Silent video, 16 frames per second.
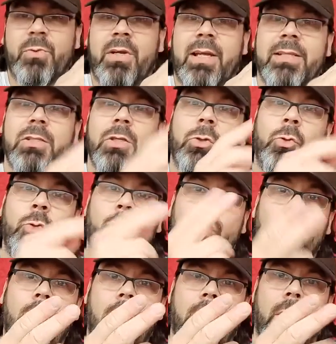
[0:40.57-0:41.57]
one has
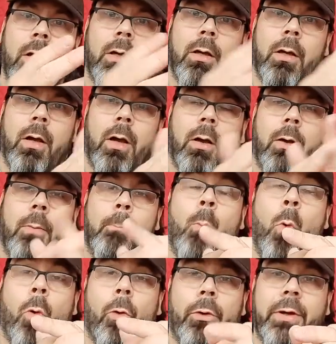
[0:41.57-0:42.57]
two
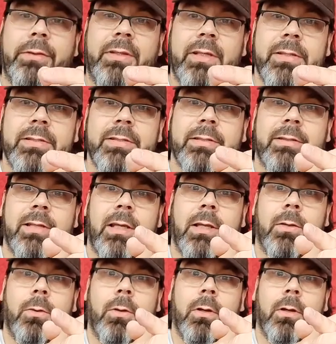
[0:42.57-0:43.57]
more discs
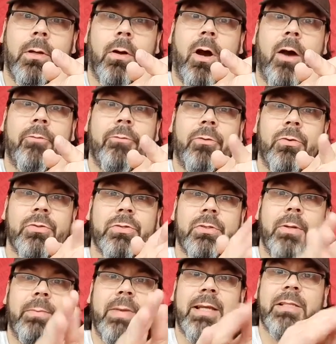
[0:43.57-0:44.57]
that offers
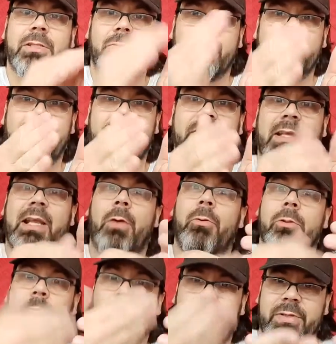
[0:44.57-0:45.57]
some exclusive that I
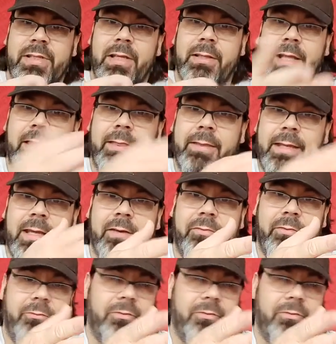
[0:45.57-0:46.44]
will present at the end of the